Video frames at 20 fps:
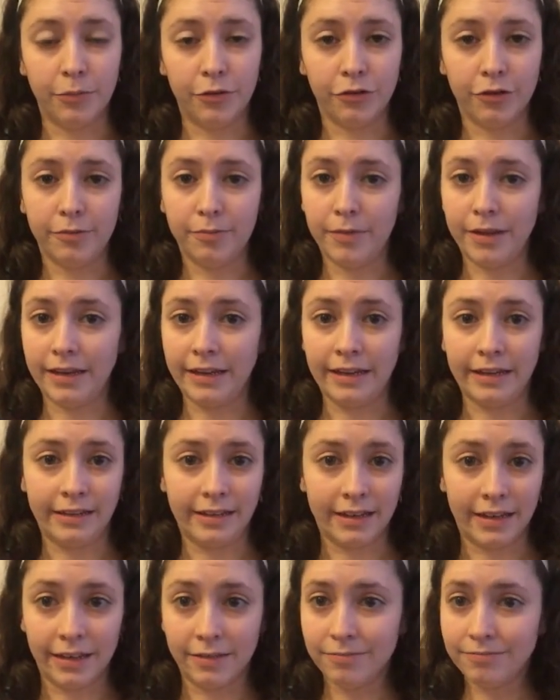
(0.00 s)
They're admitting
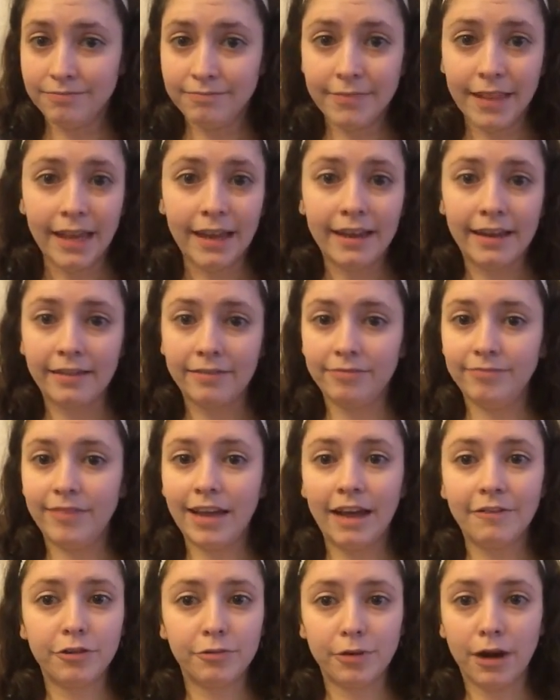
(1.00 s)
that they
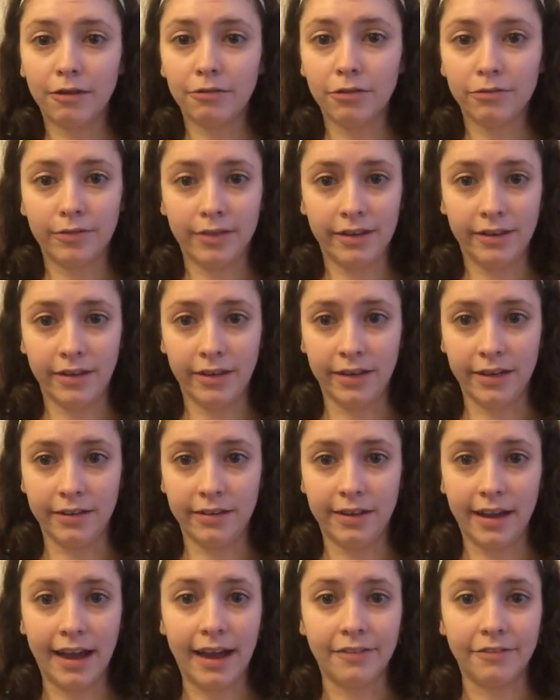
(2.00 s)
have a problem and
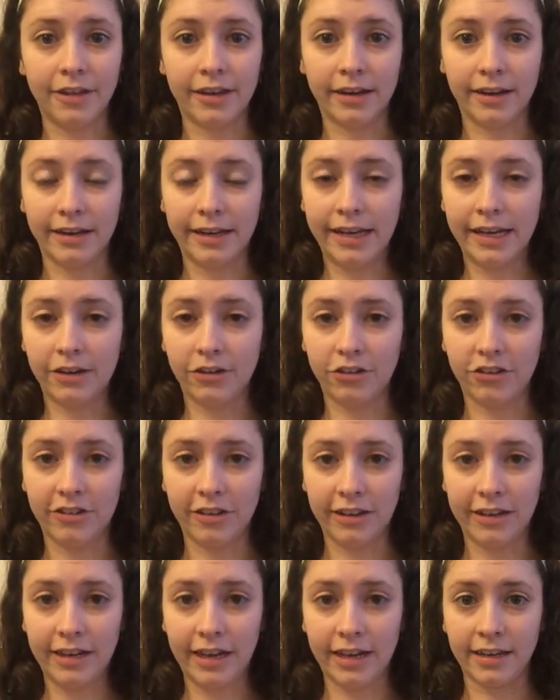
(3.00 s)
need to have that on hand
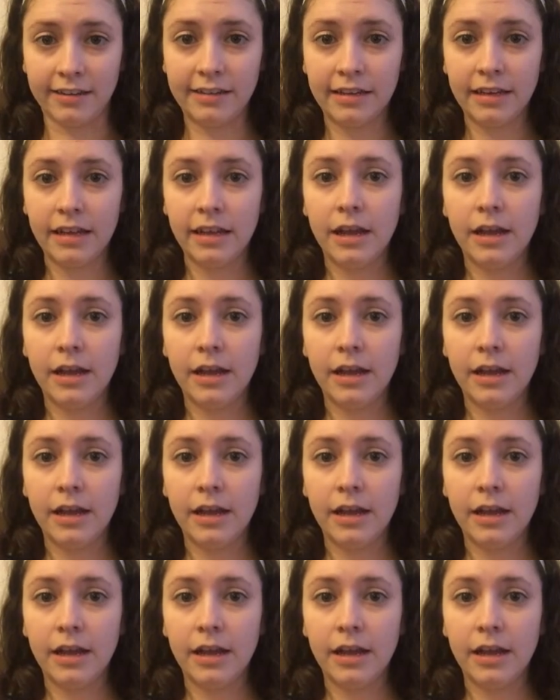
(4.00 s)
just in case.